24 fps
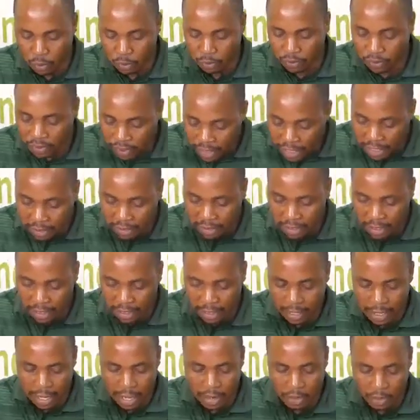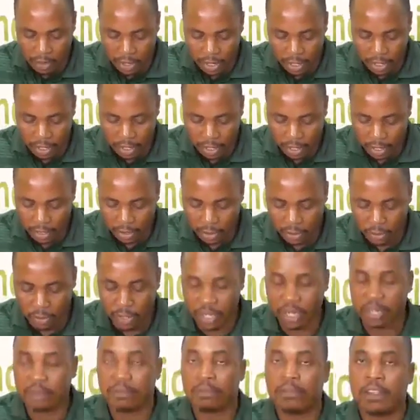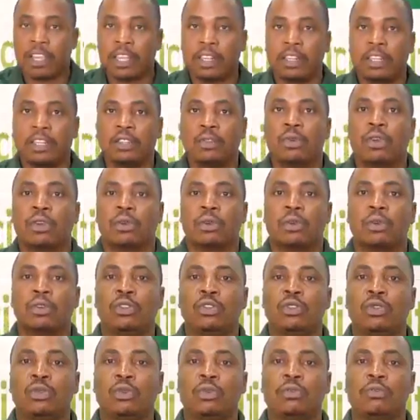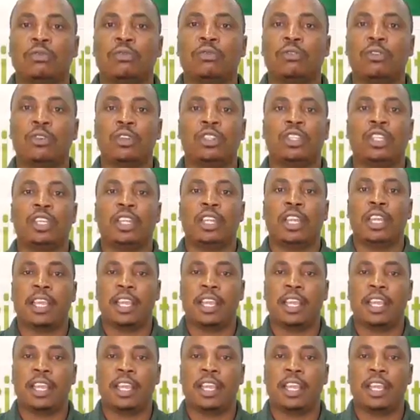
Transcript: start their work. You can find that you are going to vote